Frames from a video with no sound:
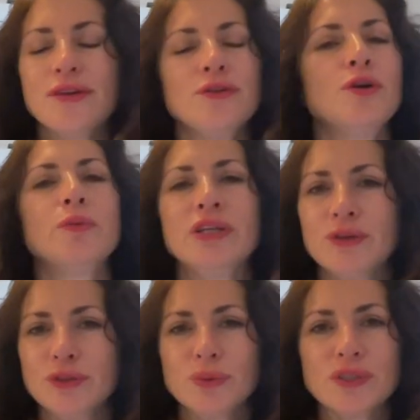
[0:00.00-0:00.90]
Nobody
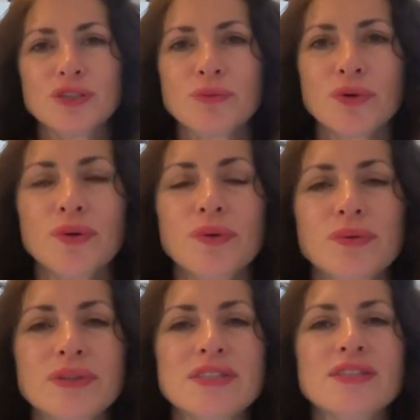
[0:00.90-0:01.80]
knows what tomorrow
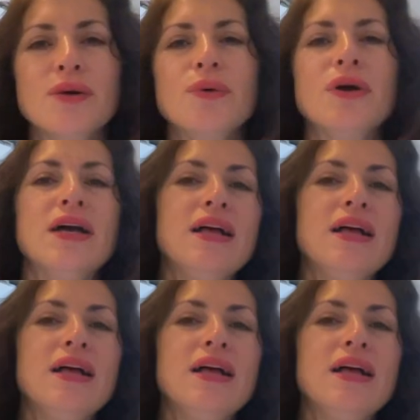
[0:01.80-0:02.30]
holds. So,